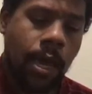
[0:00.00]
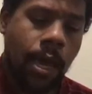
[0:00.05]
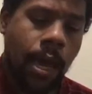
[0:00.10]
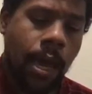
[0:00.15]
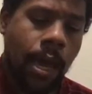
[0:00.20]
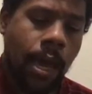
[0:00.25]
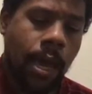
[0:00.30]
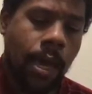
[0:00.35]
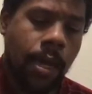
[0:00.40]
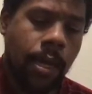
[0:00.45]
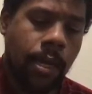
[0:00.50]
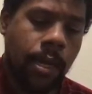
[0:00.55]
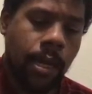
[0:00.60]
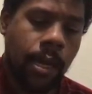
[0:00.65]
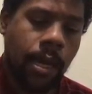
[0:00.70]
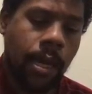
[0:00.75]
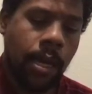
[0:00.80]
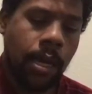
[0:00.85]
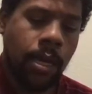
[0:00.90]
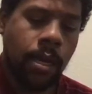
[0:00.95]
and
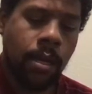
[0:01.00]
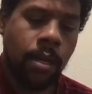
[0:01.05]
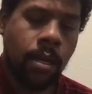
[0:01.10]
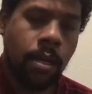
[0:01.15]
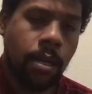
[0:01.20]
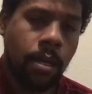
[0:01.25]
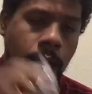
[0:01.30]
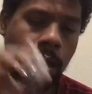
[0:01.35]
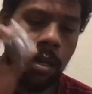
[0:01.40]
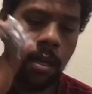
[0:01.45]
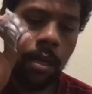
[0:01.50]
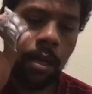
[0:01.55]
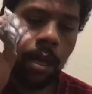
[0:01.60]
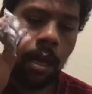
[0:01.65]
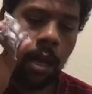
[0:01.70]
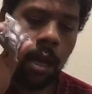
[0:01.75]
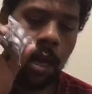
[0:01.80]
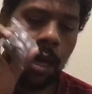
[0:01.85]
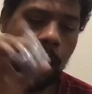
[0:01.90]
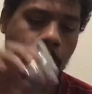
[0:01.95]
in
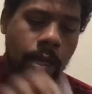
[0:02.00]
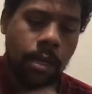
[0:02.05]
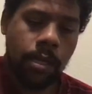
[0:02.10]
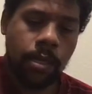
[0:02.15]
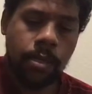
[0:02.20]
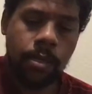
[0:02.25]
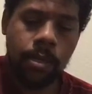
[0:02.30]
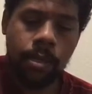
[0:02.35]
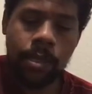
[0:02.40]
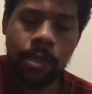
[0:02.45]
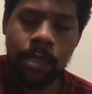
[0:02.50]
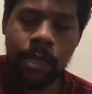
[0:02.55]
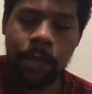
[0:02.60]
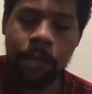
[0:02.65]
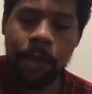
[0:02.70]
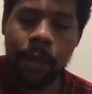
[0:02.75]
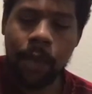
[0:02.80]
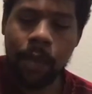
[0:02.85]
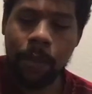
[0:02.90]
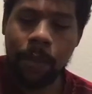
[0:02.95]

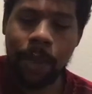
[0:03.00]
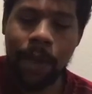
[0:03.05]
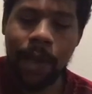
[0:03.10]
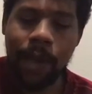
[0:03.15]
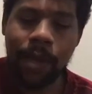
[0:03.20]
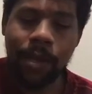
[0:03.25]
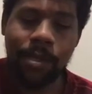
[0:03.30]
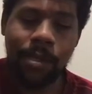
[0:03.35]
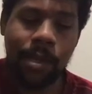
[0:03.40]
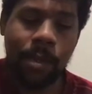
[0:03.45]
Ziploc bags.